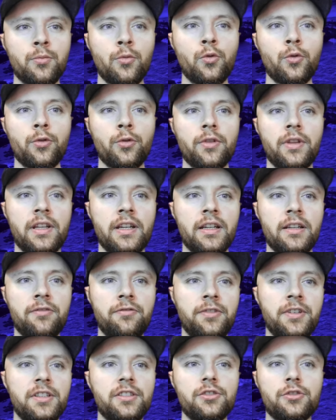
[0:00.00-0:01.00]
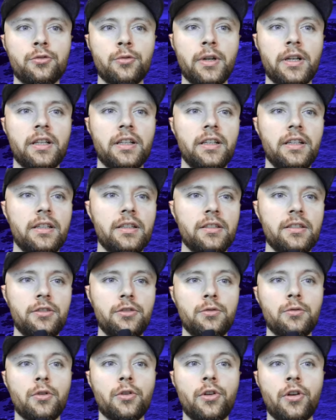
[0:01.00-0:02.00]
more than it feeds directly
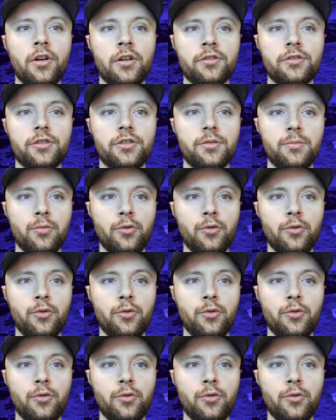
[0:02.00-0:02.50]
into our conscious